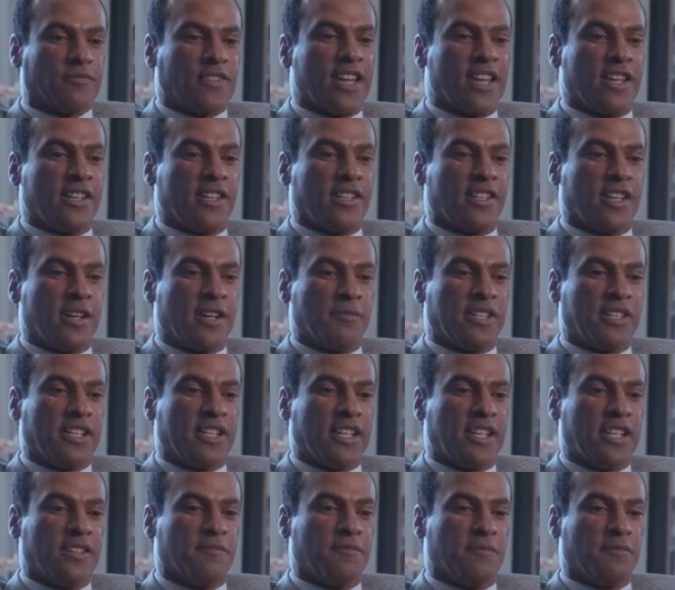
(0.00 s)
and I
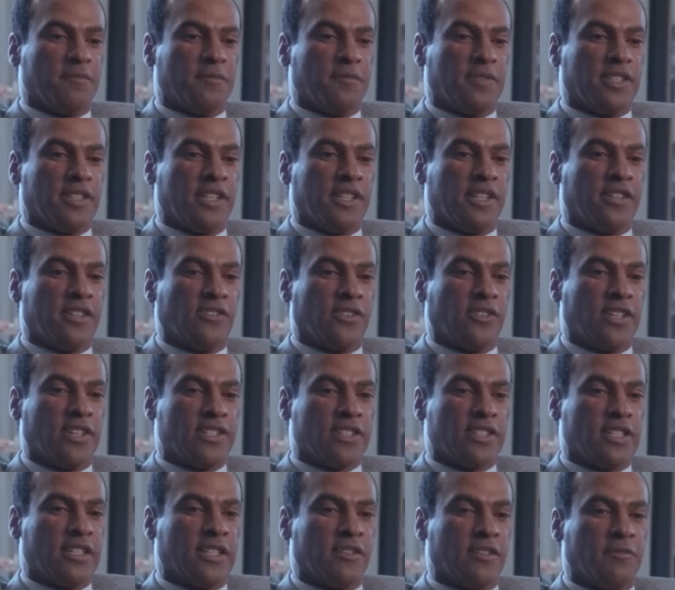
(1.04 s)
became
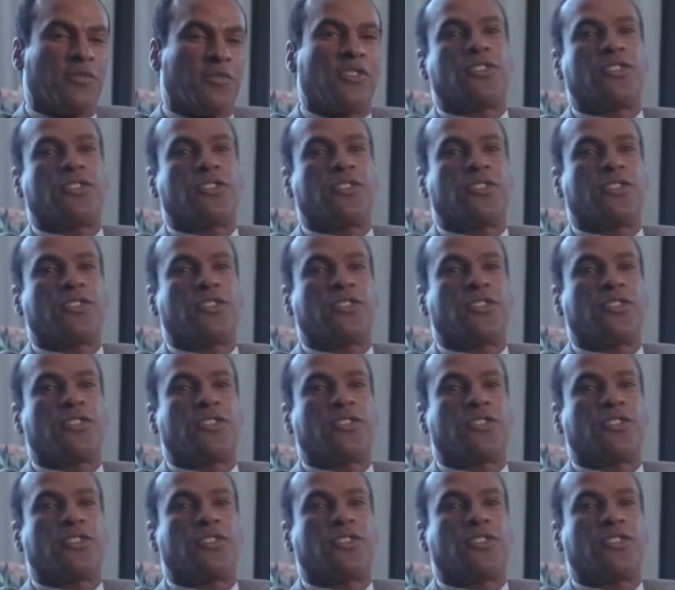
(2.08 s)
interested in